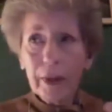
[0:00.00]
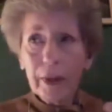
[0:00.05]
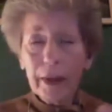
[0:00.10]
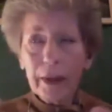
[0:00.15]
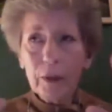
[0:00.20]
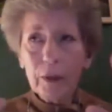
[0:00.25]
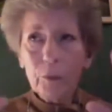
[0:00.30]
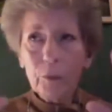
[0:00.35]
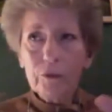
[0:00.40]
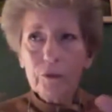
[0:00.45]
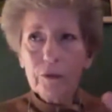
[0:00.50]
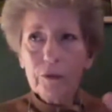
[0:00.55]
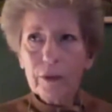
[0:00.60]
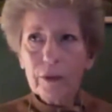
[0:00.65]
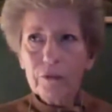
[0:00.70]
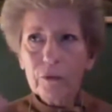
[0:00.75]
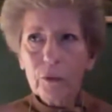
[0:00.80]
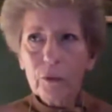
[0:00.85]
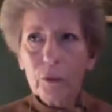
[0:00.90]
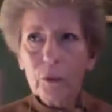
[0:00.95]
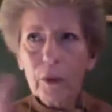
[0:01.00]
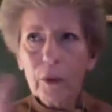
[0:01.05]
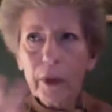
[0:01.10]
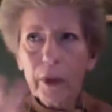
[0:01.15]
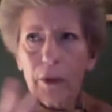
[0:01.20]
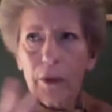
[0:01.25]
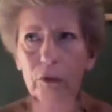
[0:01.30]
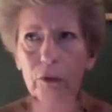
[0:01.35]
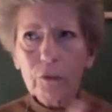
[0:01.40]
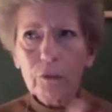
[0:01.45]
And it was as though, I
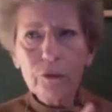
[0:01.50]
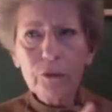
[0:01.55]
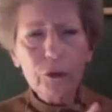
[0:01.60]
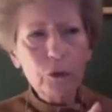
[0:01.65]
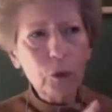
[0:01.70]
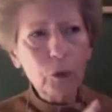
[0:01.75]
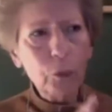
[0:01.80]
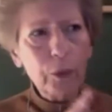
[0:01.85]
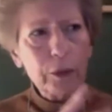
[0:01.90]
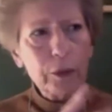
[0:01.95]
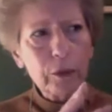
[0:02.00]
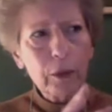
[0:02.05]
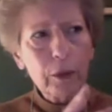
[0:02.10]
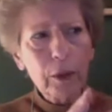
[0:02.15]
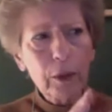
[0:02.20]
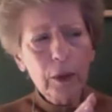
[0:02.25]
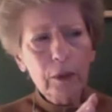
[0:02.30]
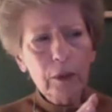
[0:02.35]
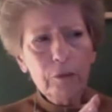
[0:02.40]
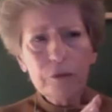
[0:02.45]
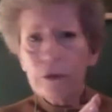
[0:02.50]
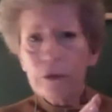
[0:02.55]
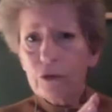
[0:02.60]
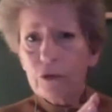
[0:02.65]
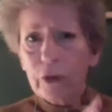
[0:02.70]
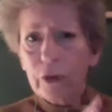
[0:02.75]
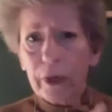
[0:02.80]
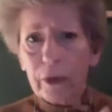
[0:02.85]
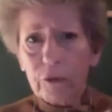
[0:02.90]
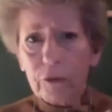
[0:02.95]
don't know if you know what
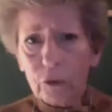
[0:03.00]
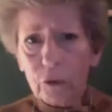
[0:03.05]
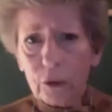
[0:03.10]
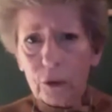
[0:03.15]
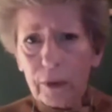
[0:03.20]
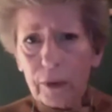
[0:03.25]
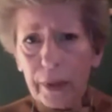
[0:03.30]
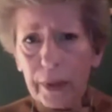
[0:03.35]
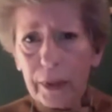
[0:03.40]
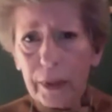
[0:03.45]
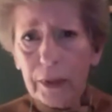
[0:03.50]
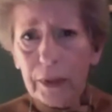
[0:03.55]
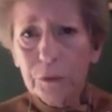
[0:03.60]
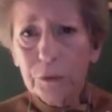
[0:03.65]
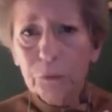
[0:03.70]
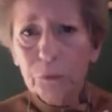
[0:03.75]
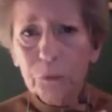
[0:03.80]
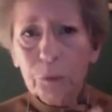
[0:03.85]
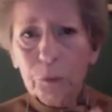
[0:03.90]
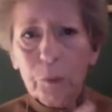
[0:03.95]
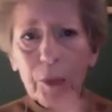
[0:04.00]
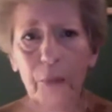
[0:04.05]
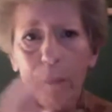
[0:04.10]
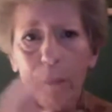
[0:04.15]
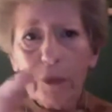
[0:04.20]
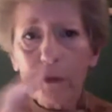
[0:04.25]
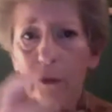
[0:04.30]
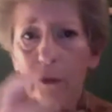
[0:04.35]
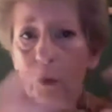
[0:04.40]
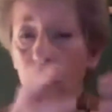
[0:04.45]
fish eggs look like,
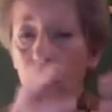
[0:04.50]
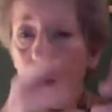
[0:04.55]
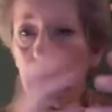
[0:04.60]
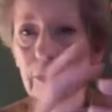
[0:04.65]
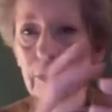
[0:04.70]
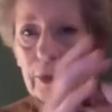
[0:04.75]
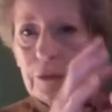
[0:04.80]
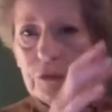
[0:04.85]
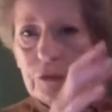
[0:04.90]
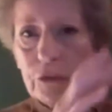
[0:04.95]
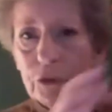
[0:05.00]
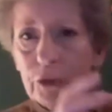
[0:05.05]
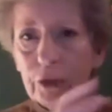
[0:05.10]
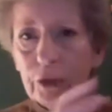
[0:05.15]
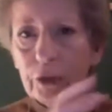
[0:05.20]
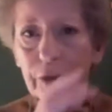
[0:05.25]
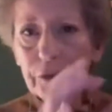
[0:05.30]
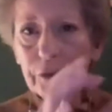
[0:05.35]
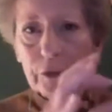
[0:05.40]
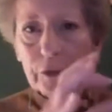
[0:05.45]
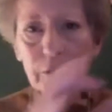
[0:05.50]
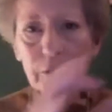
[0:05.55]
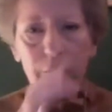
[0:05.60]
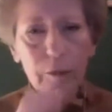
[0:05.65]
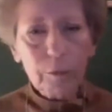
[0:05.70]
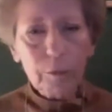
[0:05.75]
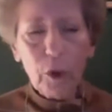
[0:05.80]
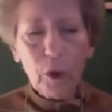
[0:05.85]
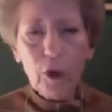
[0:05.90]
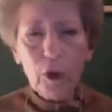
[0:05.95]
but they're all clustered together,
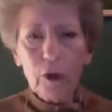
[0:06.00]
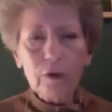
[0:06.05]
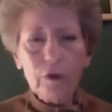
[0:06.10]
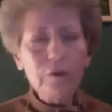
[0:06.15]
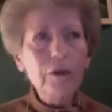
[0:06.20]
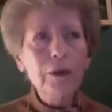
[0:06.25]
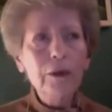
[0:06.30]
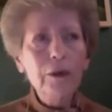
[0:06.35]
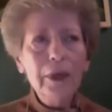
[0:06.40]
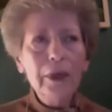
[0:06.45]
little balls.